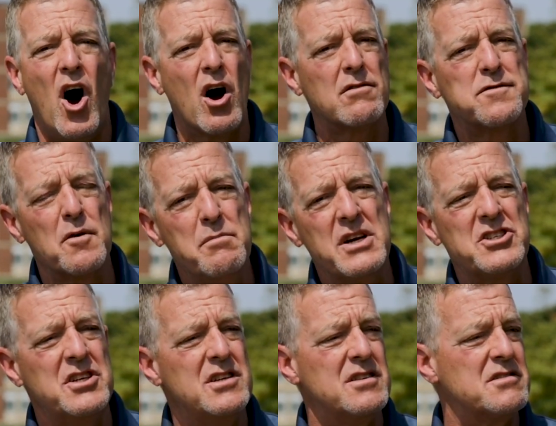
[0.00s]
Heart for
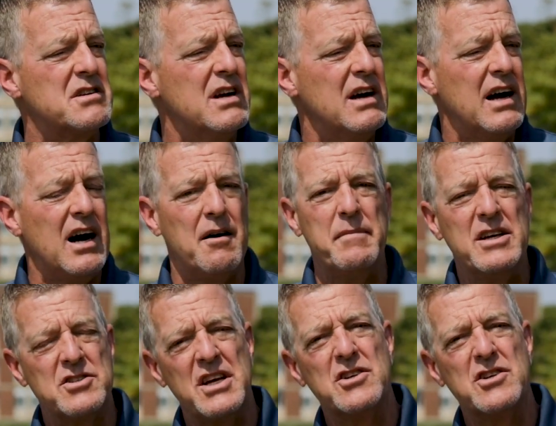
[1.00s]
Missions um, is,